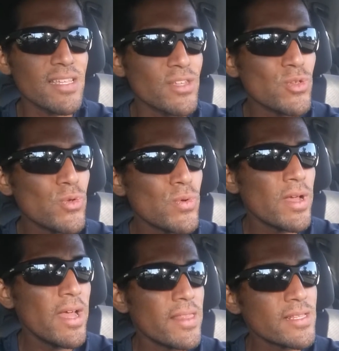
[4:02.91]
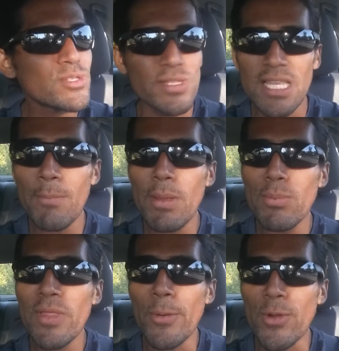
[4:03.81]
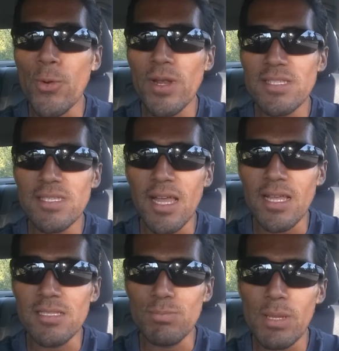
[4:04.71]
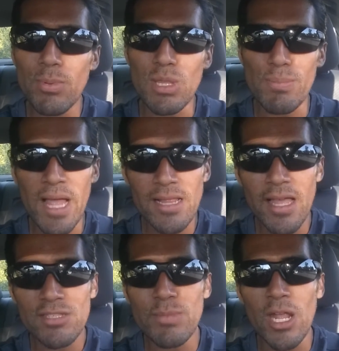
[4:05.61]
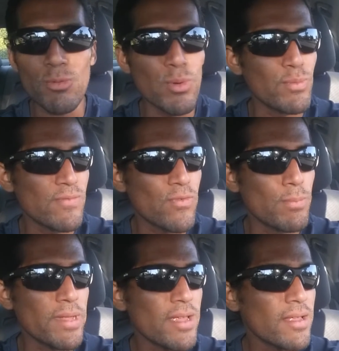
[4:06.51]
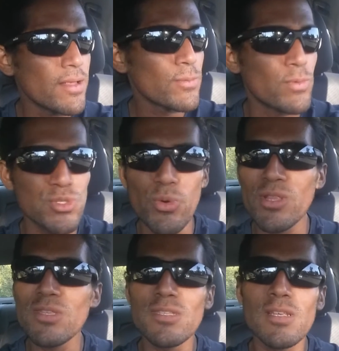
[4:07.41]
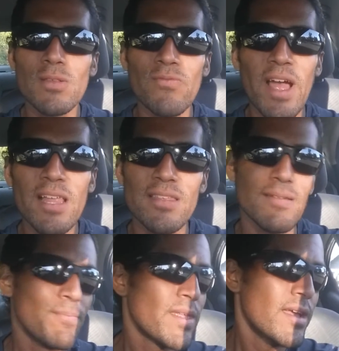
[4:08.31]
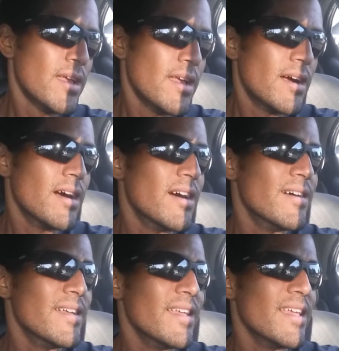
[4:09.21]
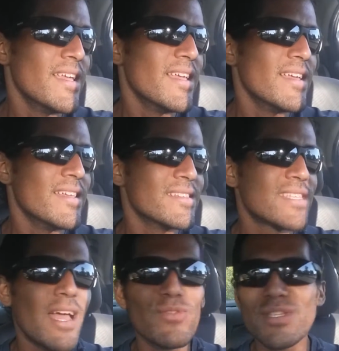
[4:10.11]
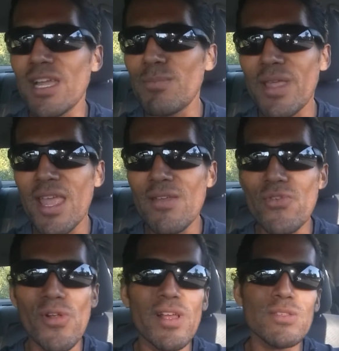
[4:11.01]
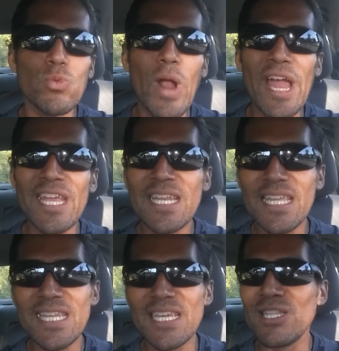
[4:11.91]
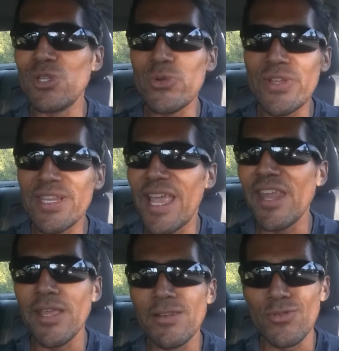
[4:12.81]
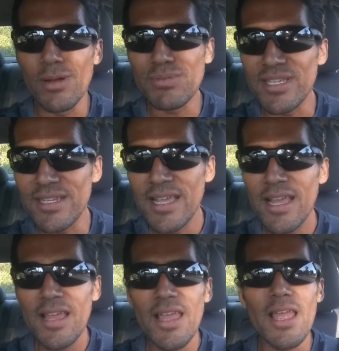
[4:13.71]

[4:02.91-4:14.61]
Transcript: Like, these are the same people that would criticize people of the Black Lives Matter movement for resorting to such violent and savage-like behavior as rioting and looting and interrupting